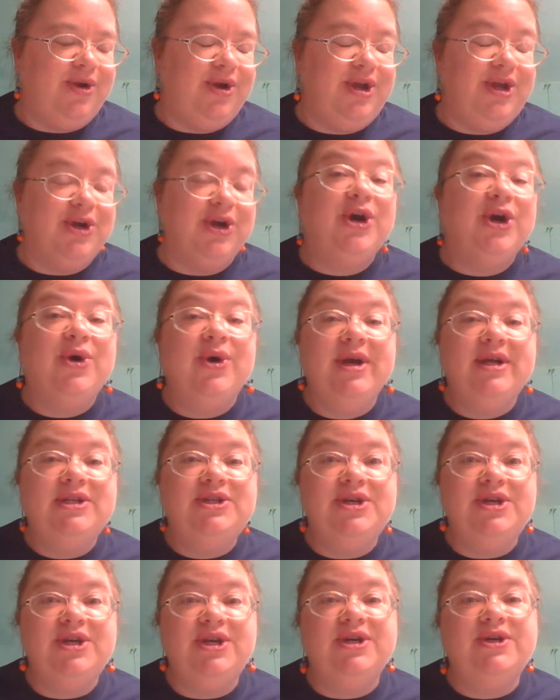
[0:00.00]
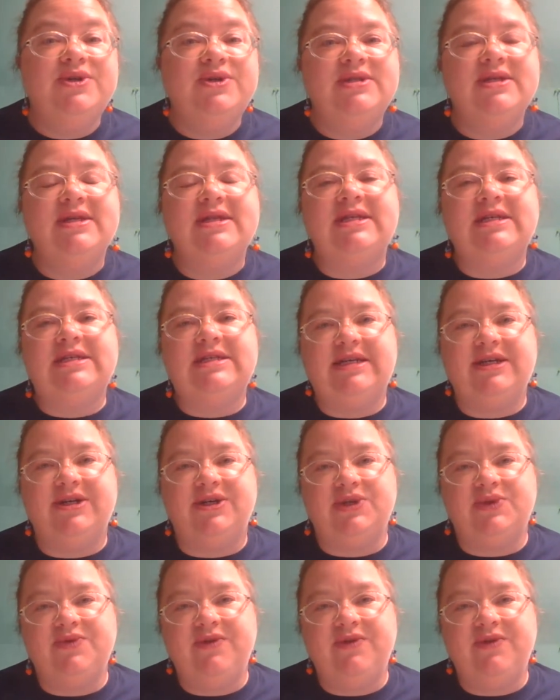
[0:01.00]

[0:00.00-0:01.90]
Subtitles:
you're going to use the skills